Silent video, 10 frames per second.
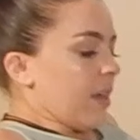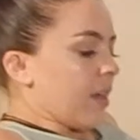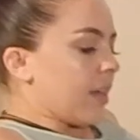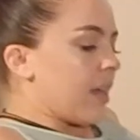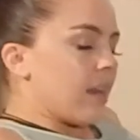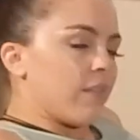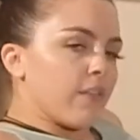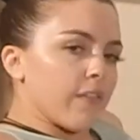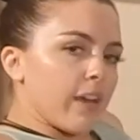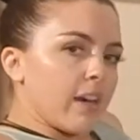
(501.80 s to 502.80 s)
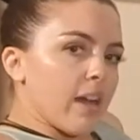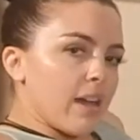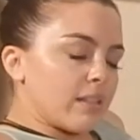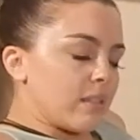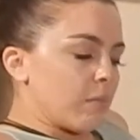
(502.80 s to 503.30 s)
Again, if you find
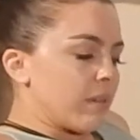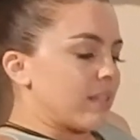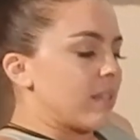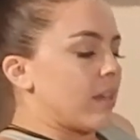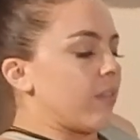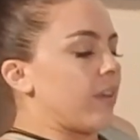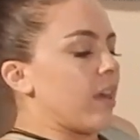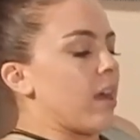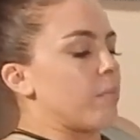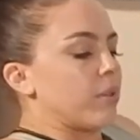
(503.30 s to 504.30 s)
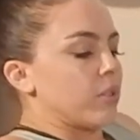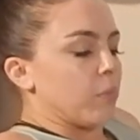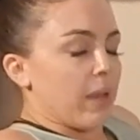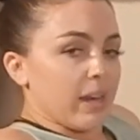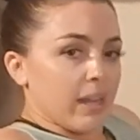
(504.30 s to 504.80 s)
knots, you wanna sit on the knot, put your
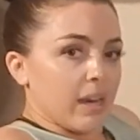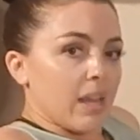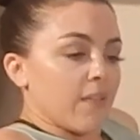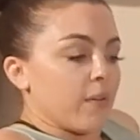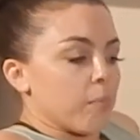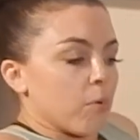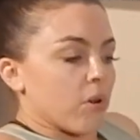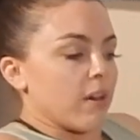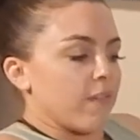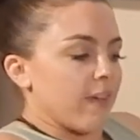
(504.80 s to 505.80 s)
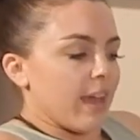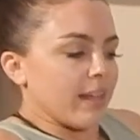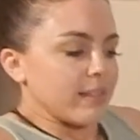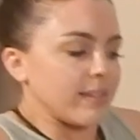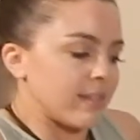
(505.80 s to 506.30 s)
weight in. If you're more
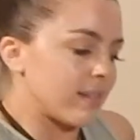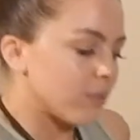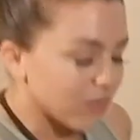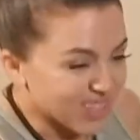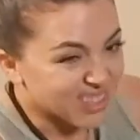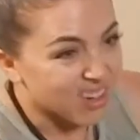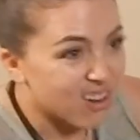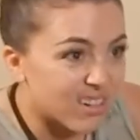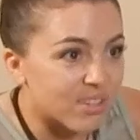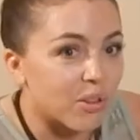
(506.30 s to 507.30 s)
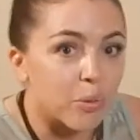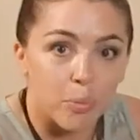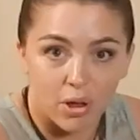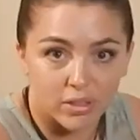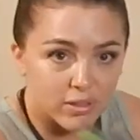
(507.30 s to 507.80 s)
advanced, which is hard to do on the
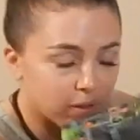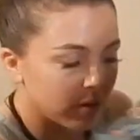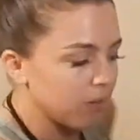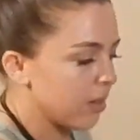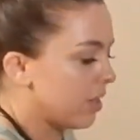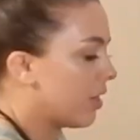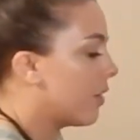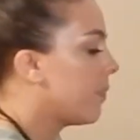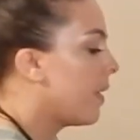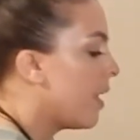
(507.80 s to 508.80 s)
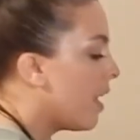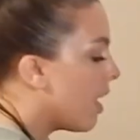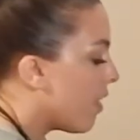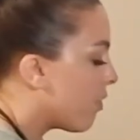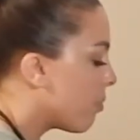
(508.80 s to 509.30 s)
ball, so I'll do it on here.
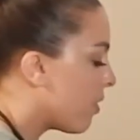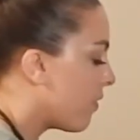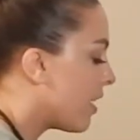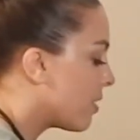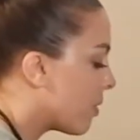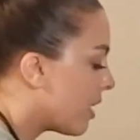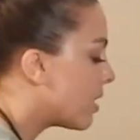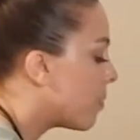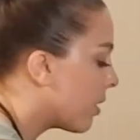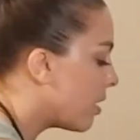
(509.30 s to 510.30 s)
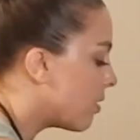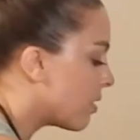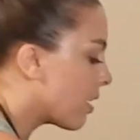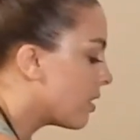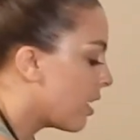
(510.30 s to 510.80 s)
If you're more advanced, what I typically do
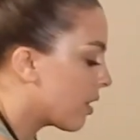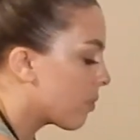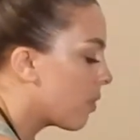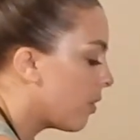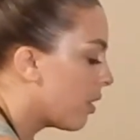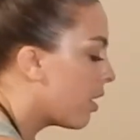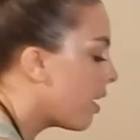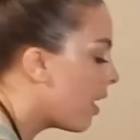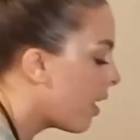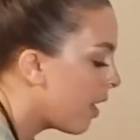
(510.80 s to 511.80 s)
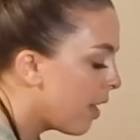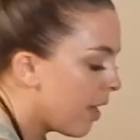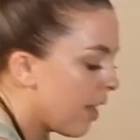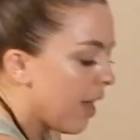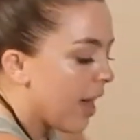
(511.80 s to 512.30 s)
is I'll take the roller,
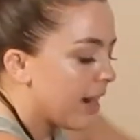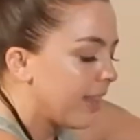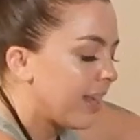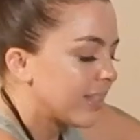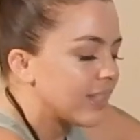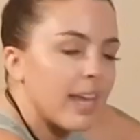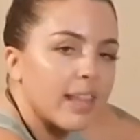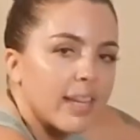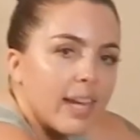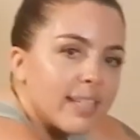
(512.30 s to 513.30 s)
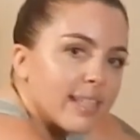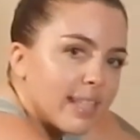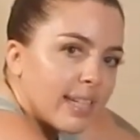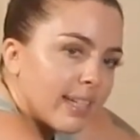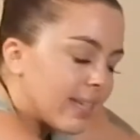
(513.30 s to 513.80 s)
and I like to take the nice
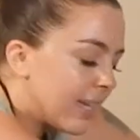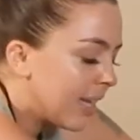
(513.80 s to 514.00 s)
little